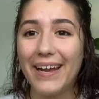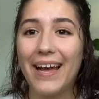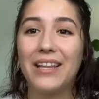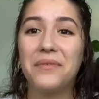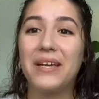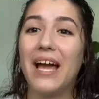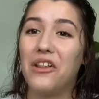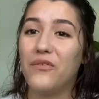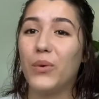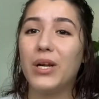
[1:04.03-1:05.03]
I live in
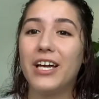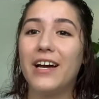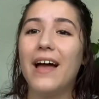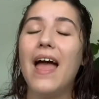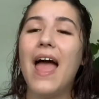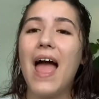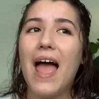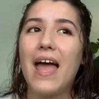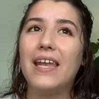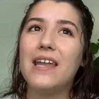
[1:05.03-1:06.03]
California
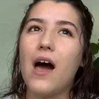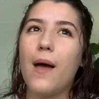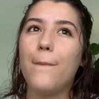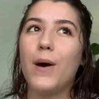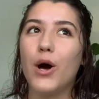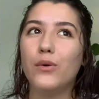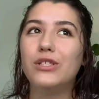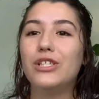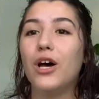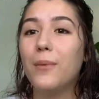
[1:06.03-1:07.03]
and I
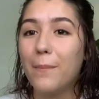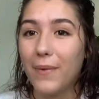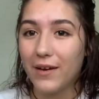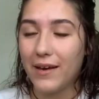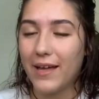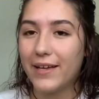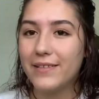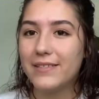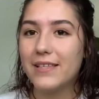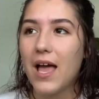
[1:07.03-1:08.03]
post on Mondays.